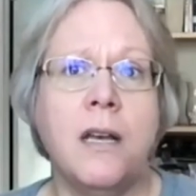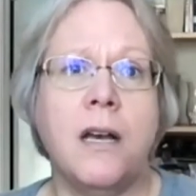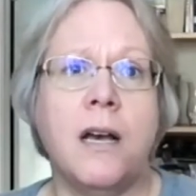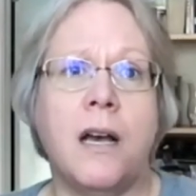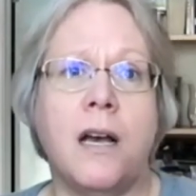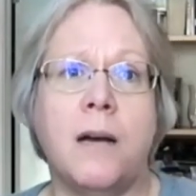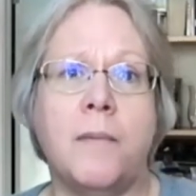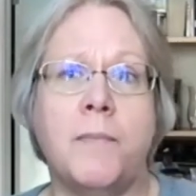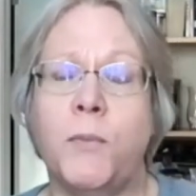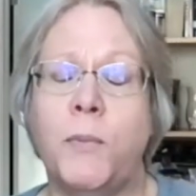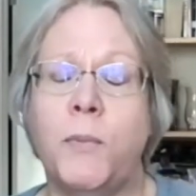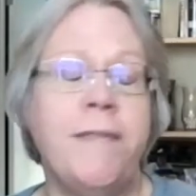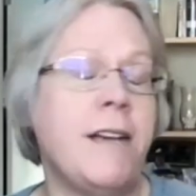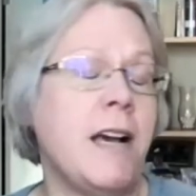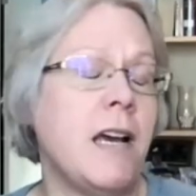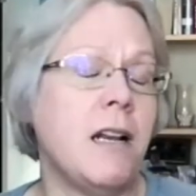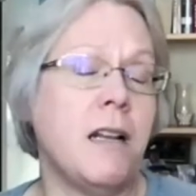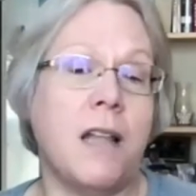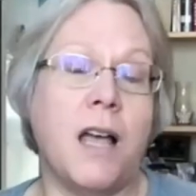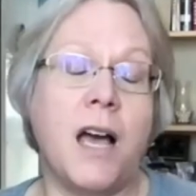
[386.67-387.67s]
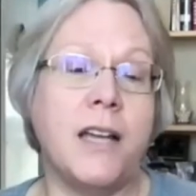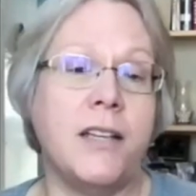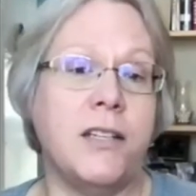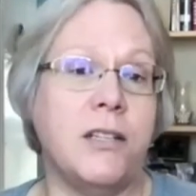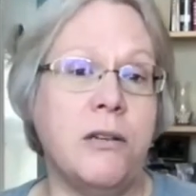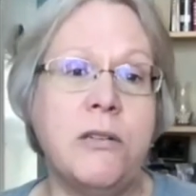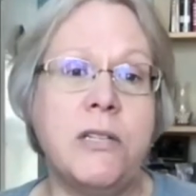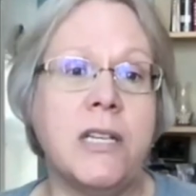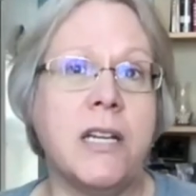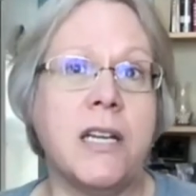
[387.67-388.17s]
But we've got a lot
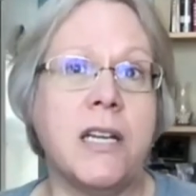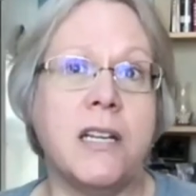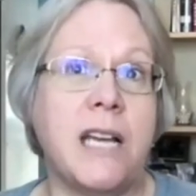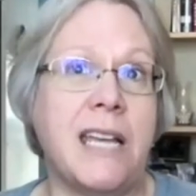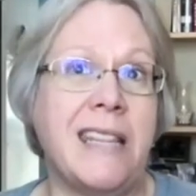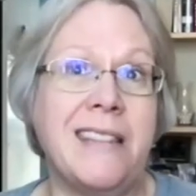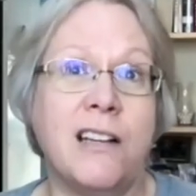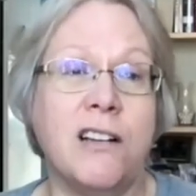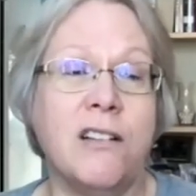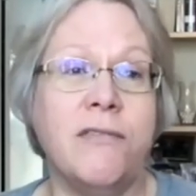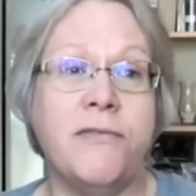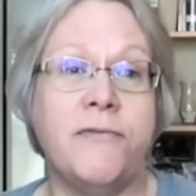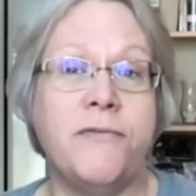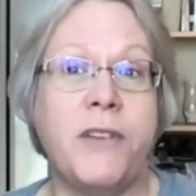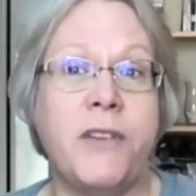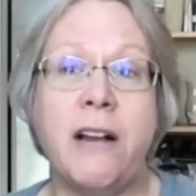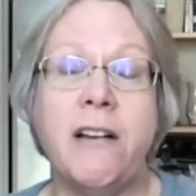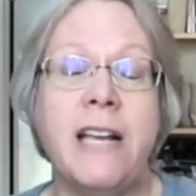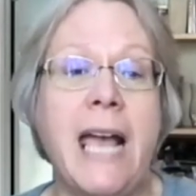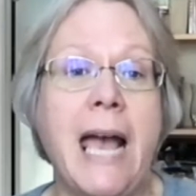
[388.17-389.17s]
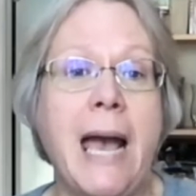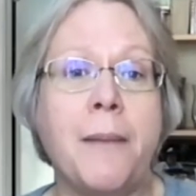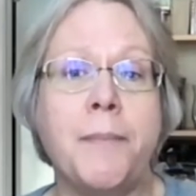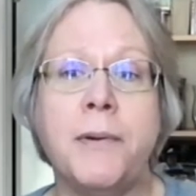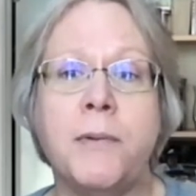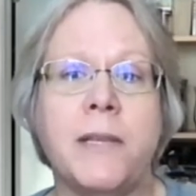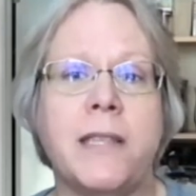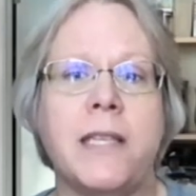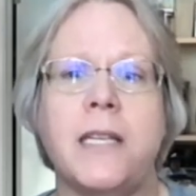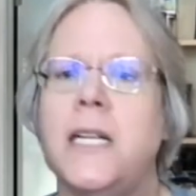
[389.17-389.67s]
using it and they're very
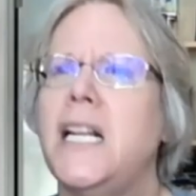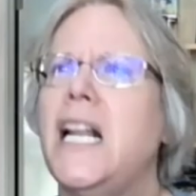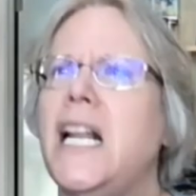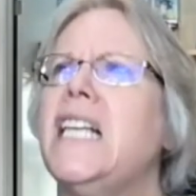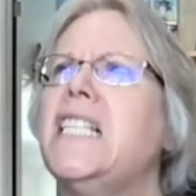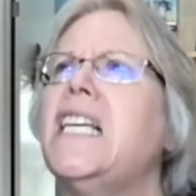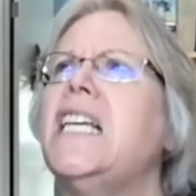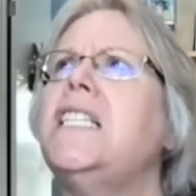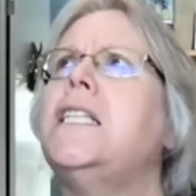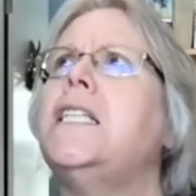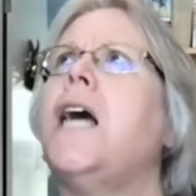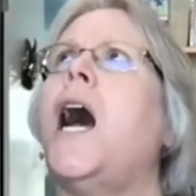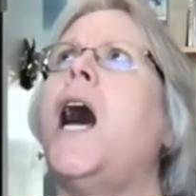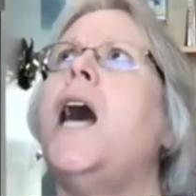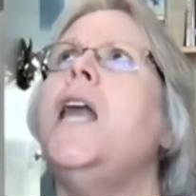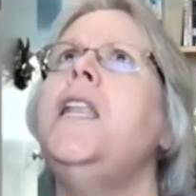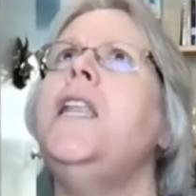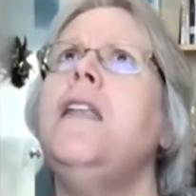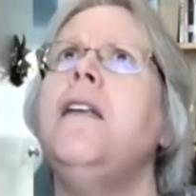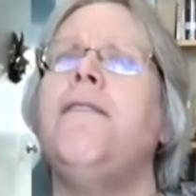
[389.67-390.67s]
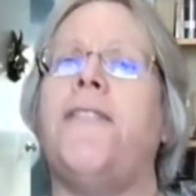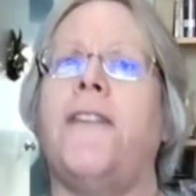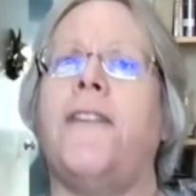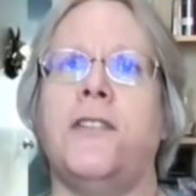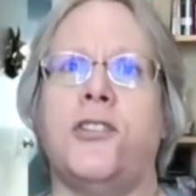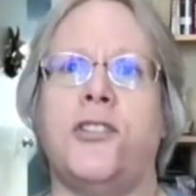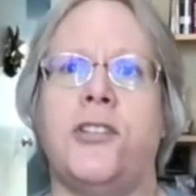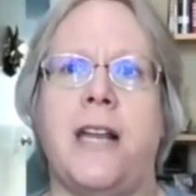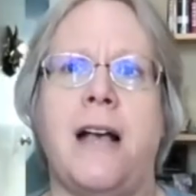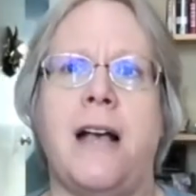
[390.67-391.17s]
happy with it. It has a ton of
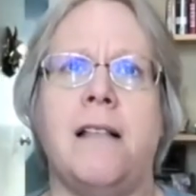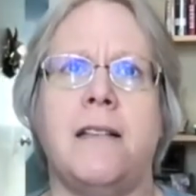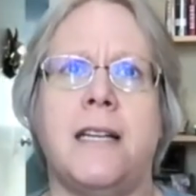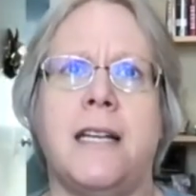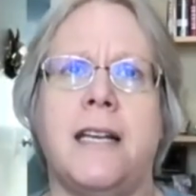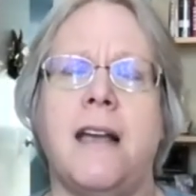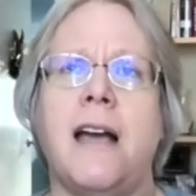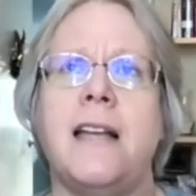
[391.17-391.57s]
functionality.